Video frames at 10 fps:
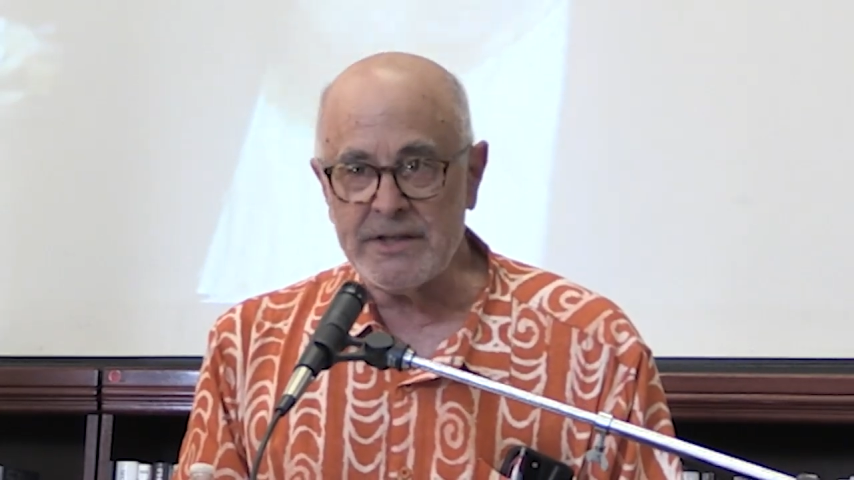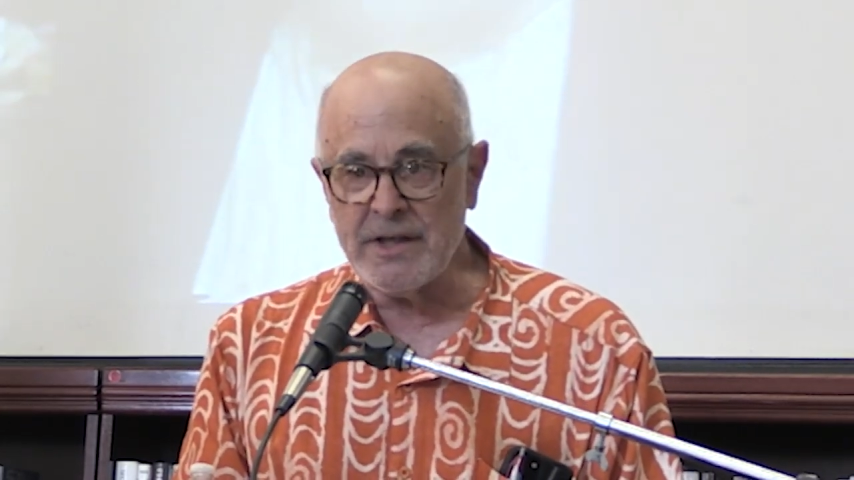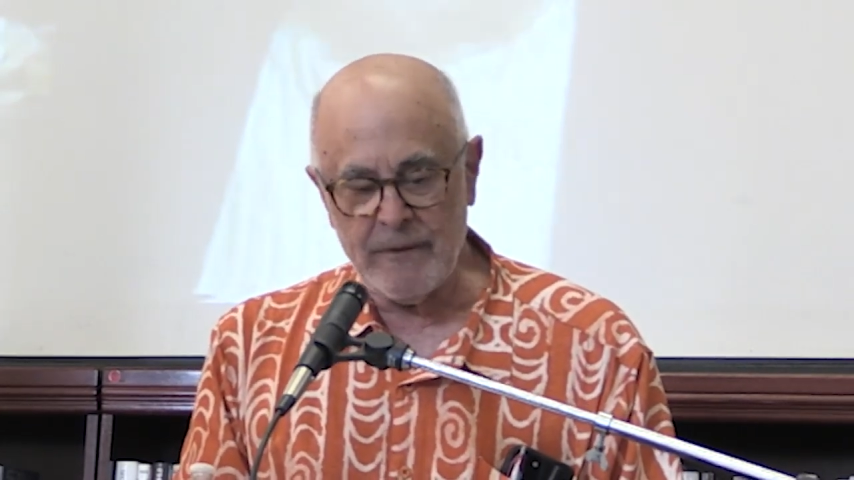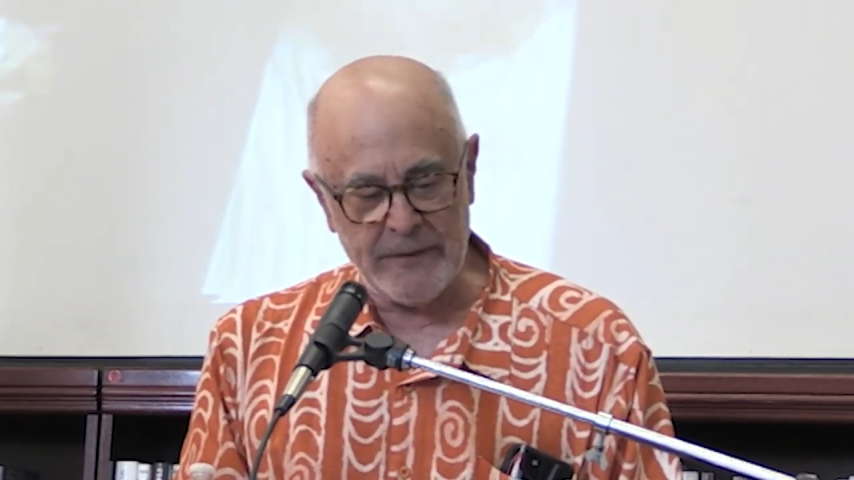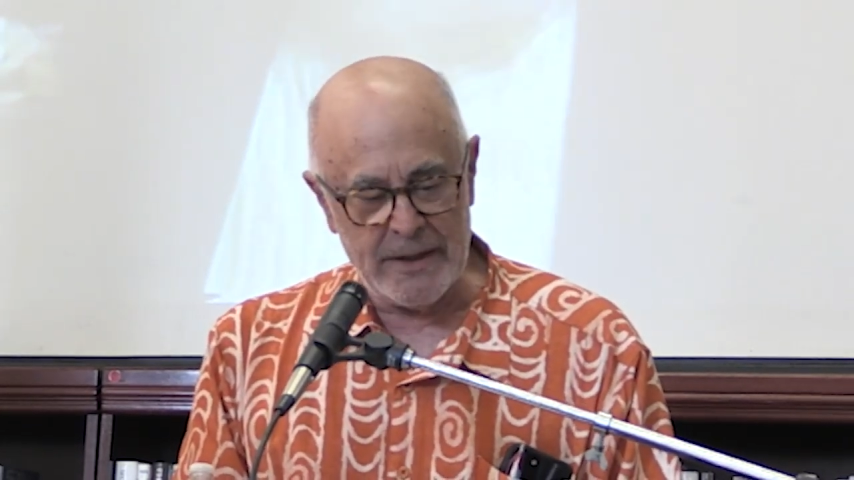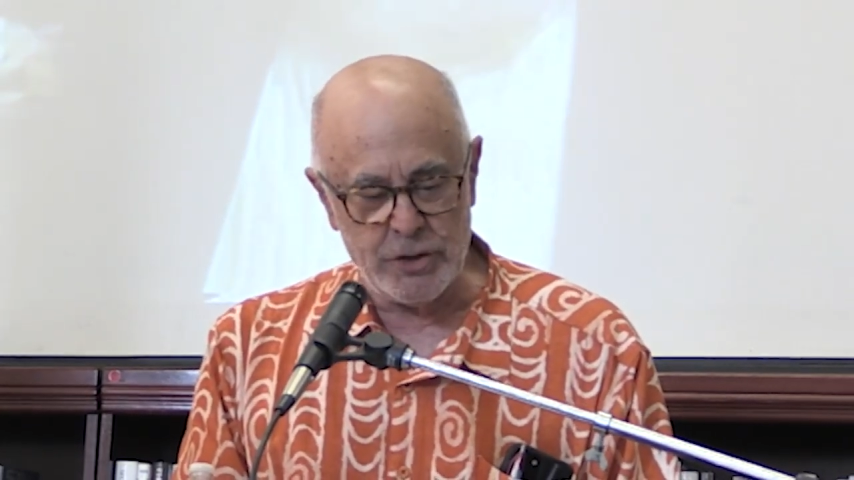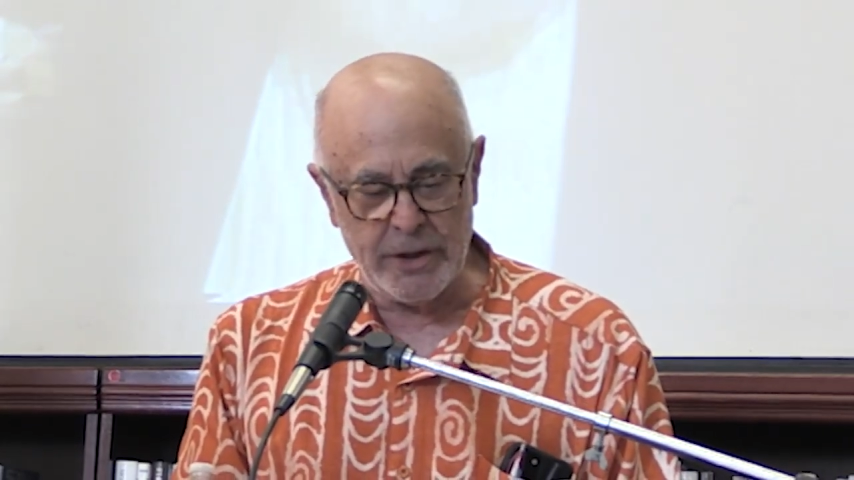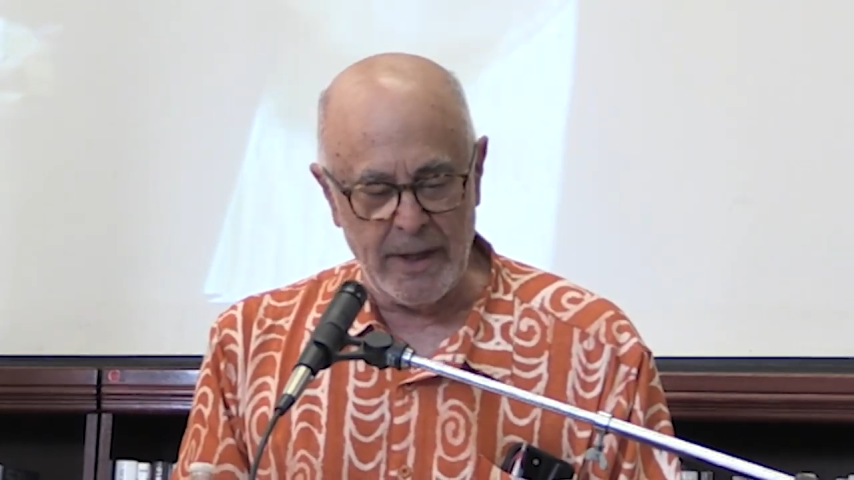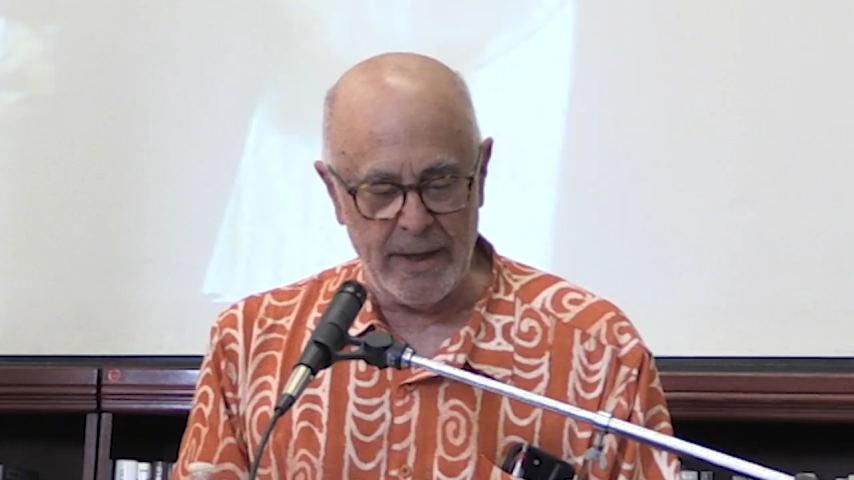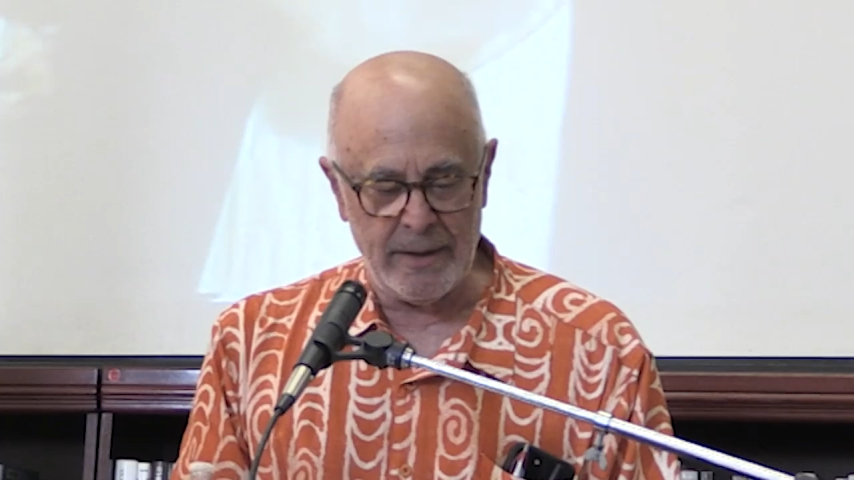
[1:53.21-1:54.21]

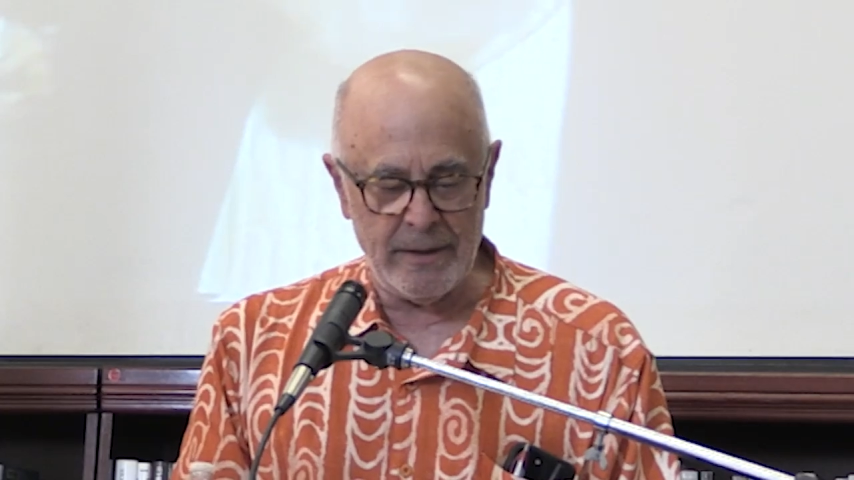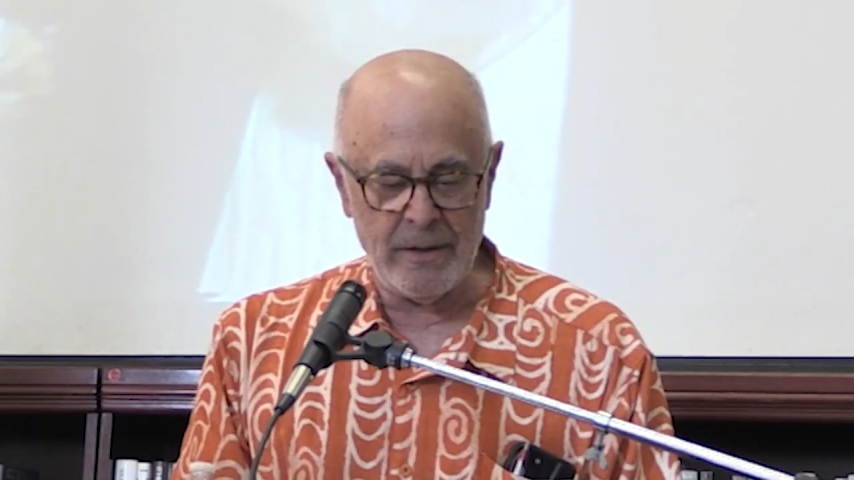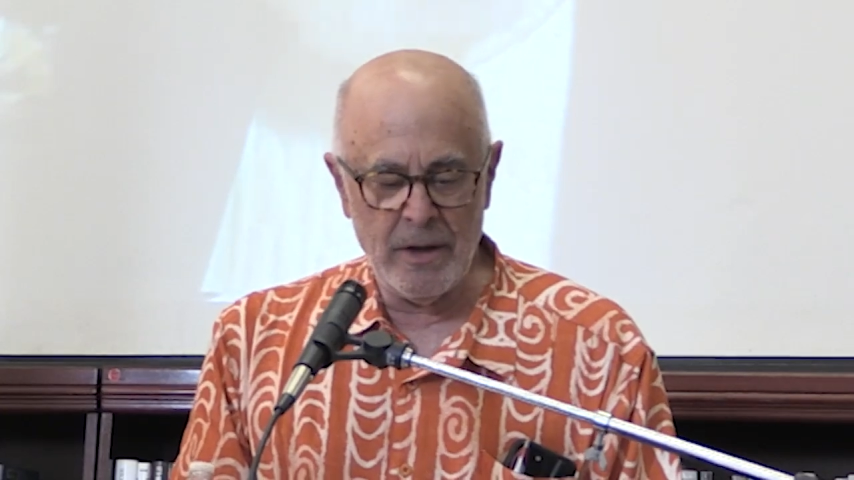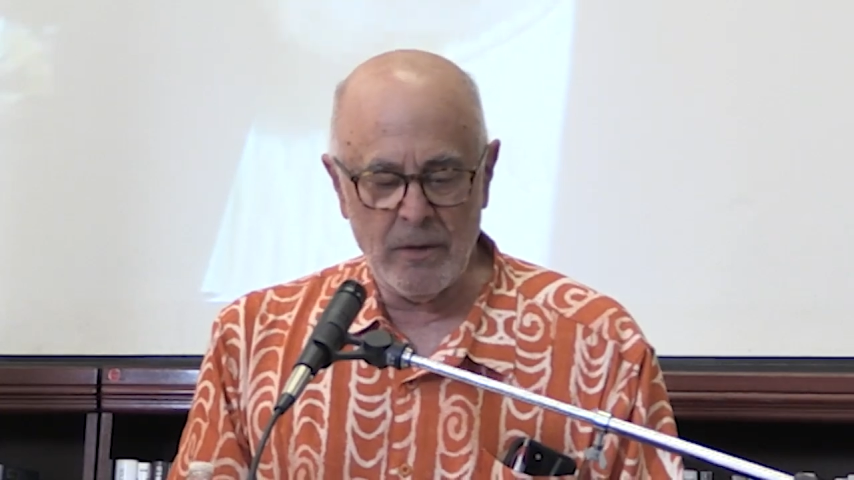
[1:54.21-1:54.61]
self-educated,